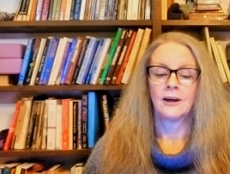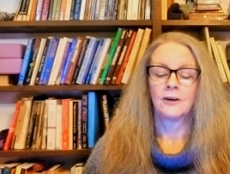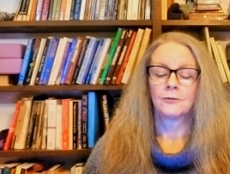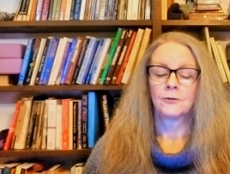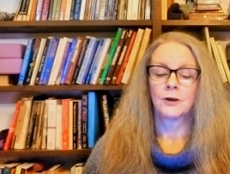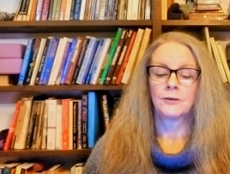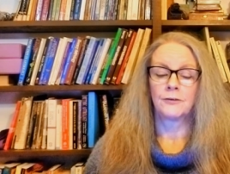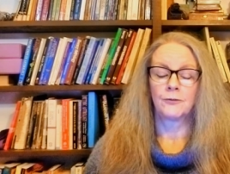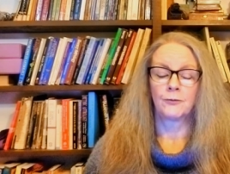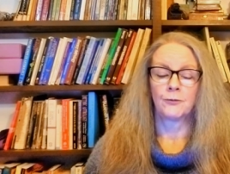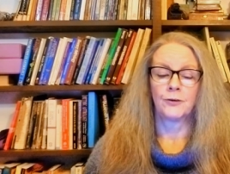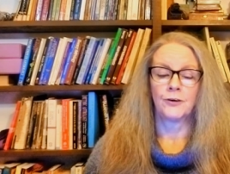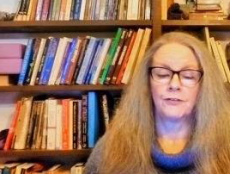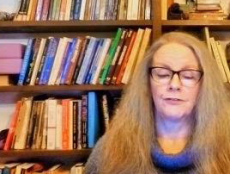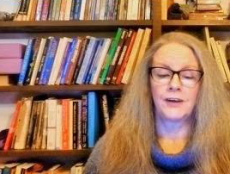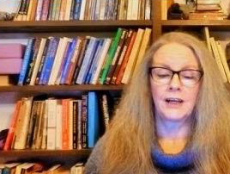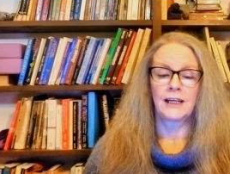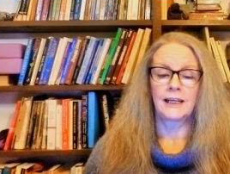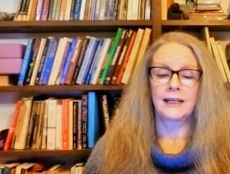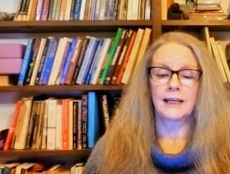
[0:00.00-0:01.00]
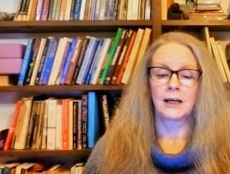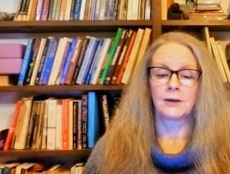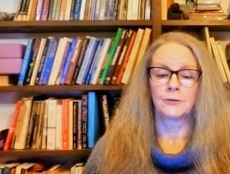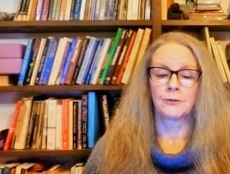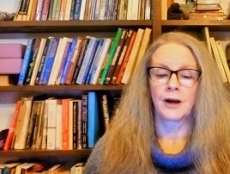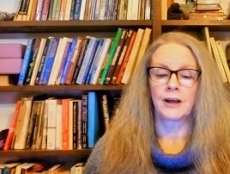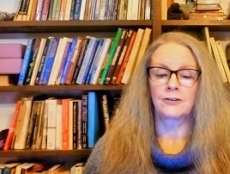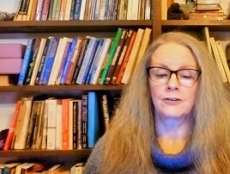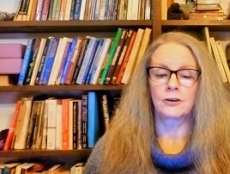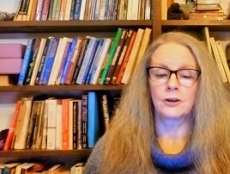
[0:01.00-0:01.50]
re revealing a
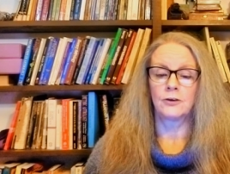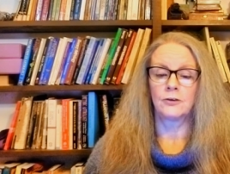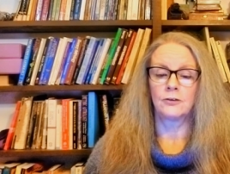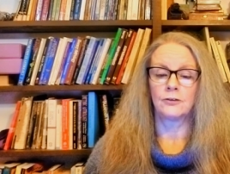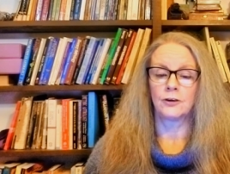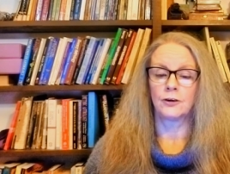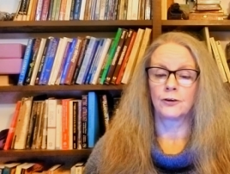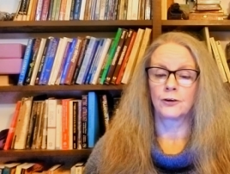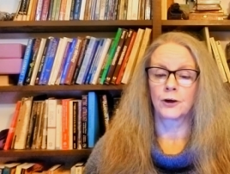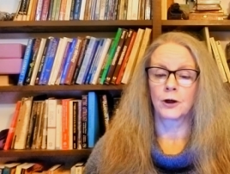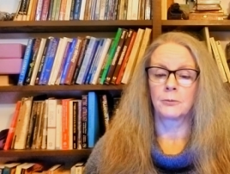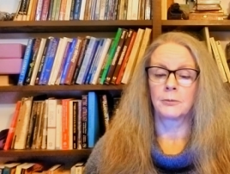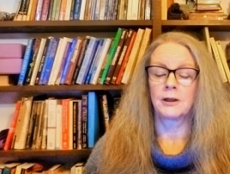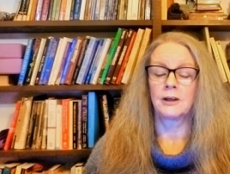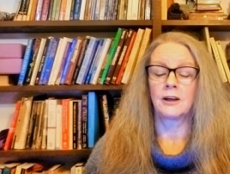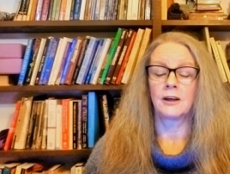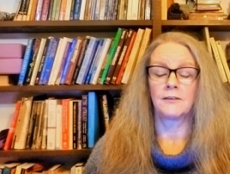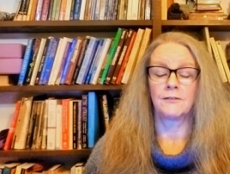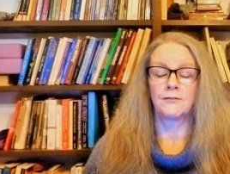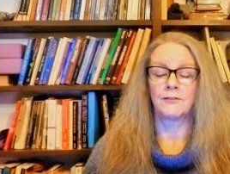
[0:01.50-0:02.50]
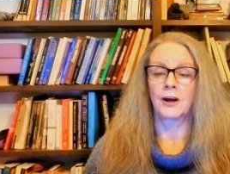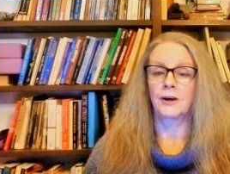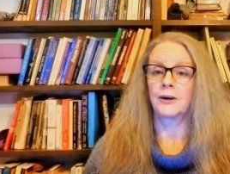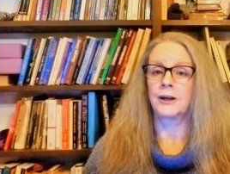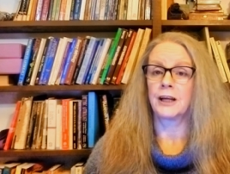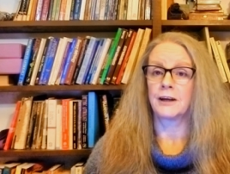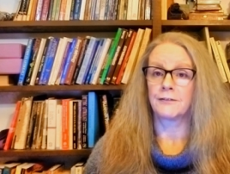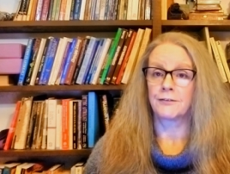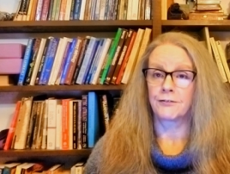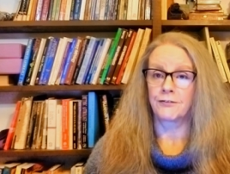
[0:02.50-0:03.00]
resolute, determined, and
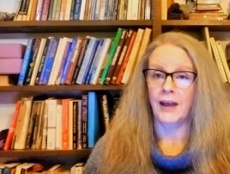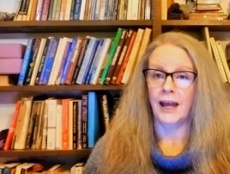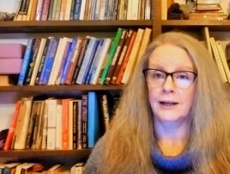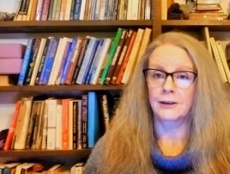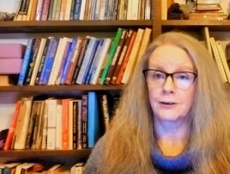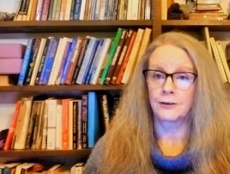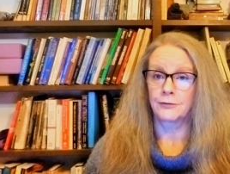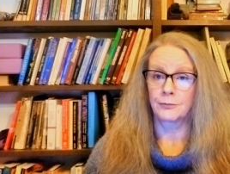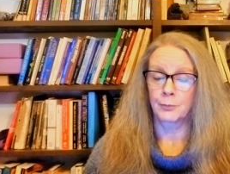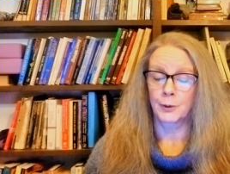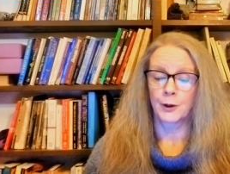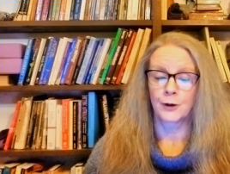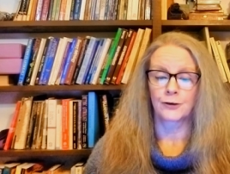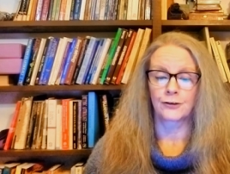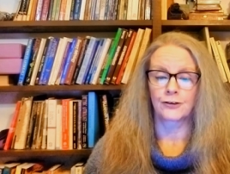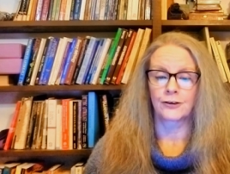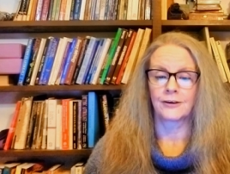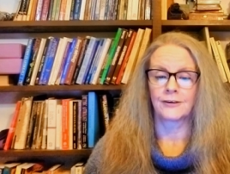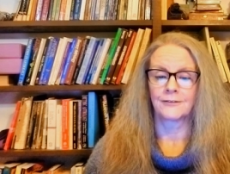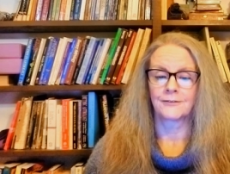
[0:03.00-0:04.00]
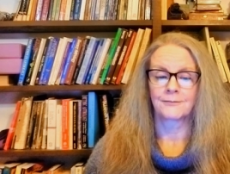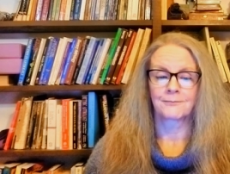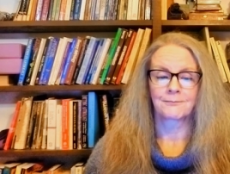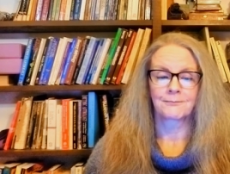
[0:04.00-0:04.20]
very effective person.